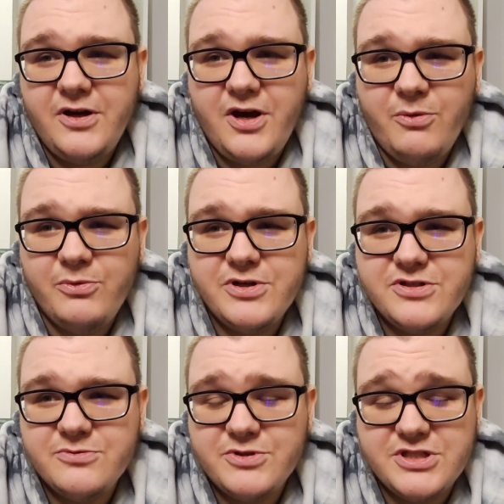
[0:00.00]

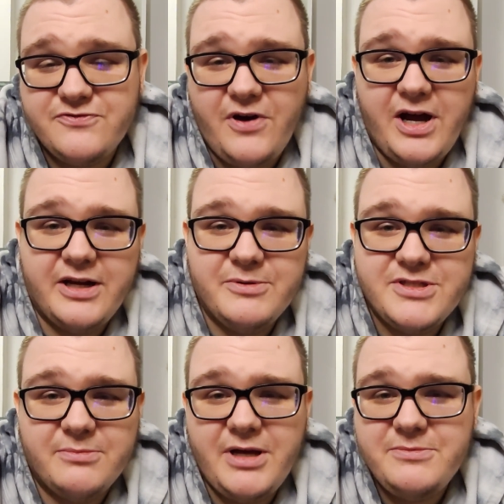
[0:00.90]
which is fine. But
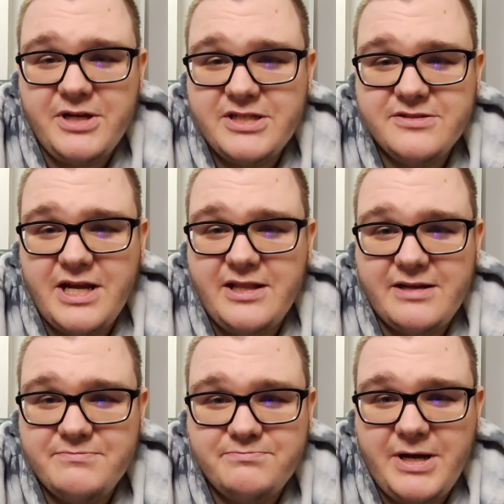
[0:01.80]
sometimes
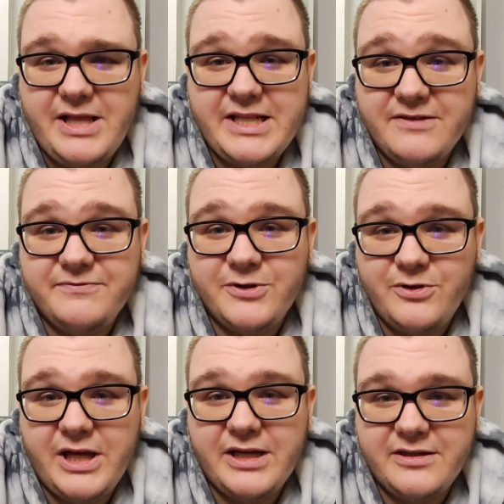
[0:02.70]
I like to feel
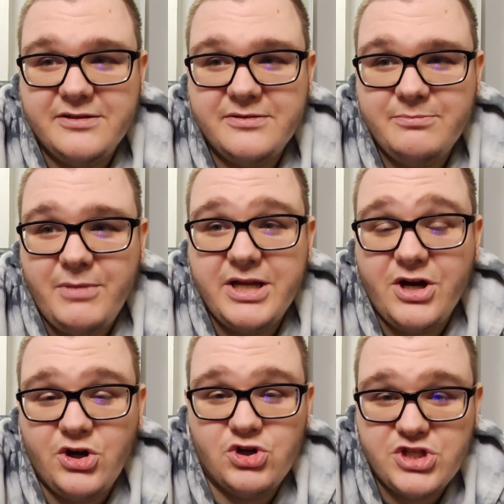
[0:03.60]
like my
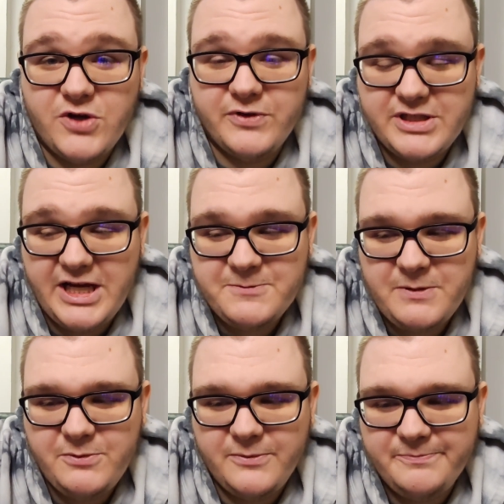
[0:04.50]
younger self and text
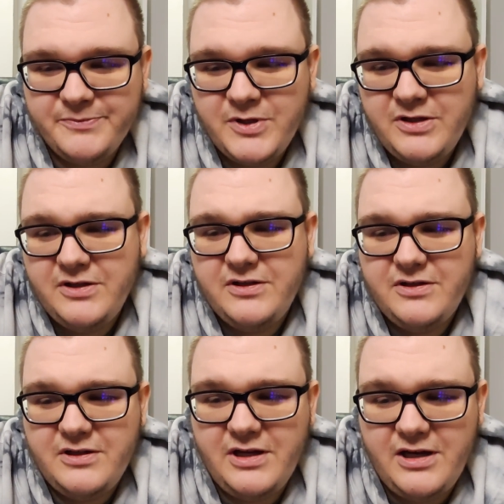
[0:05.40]
people,
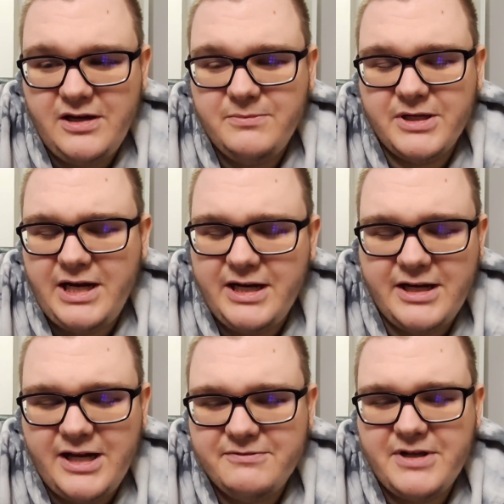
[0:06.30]
but kind of
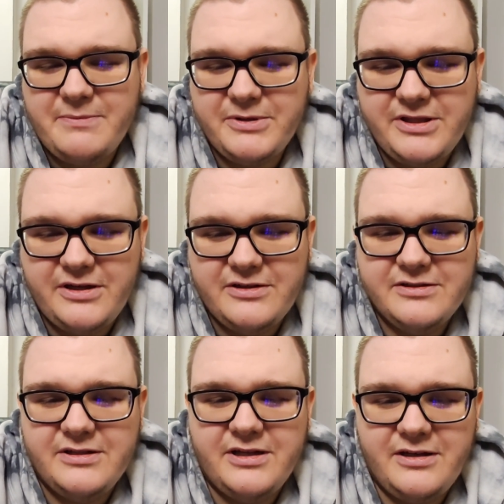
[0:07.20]
got off topic
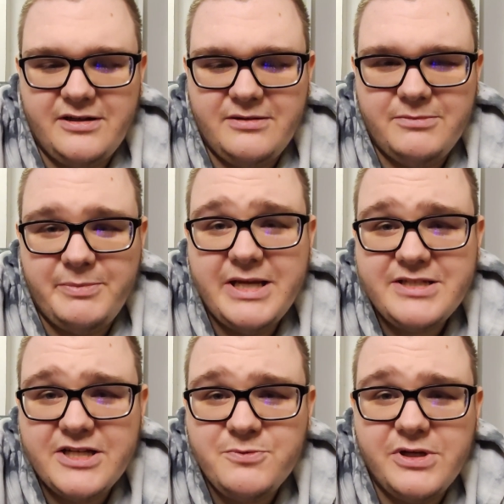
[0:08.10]
there. But
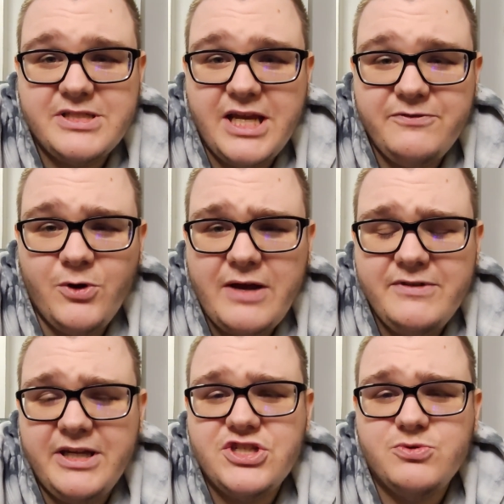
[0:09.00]
basically I just wanted to say, if you're
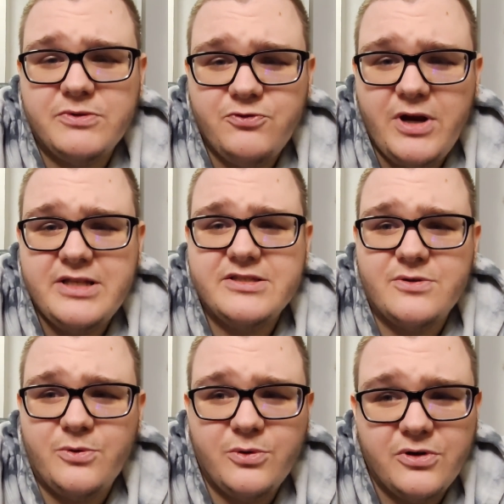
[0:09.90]
having issues with friends
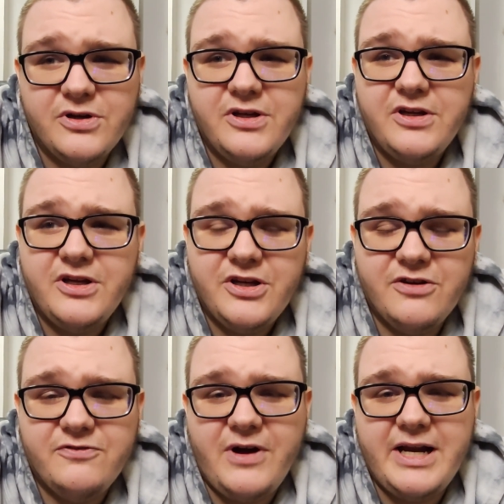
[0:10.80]
or
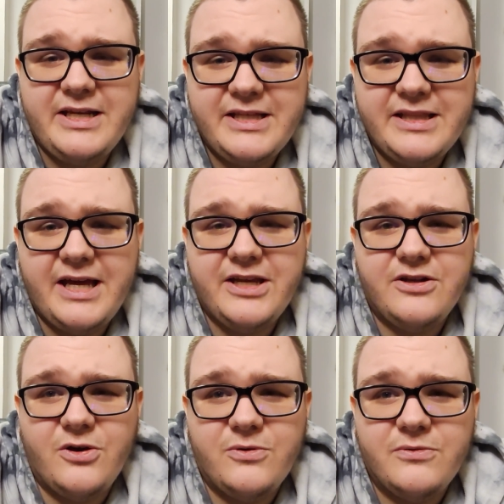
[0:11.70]
you're finding that
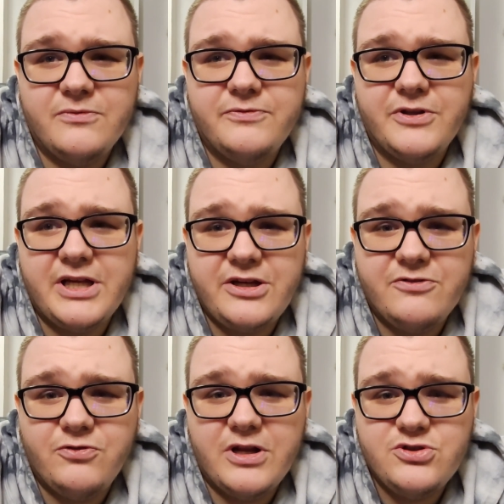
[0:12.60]
you don't feel like
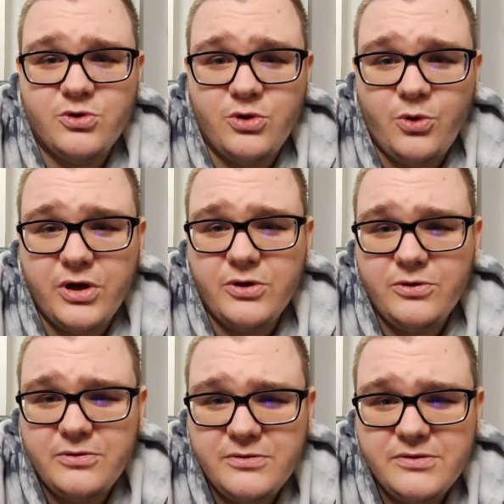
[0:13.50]
your friends are
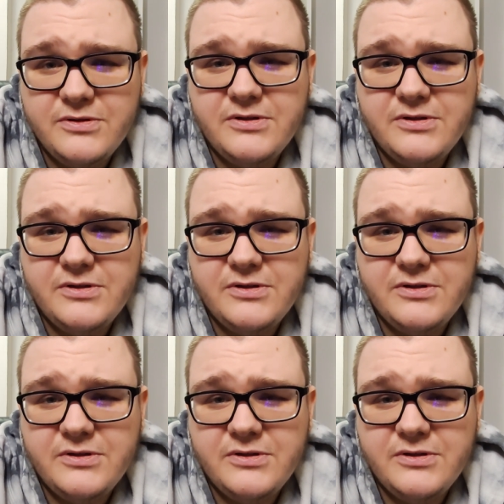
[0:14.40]
loyal,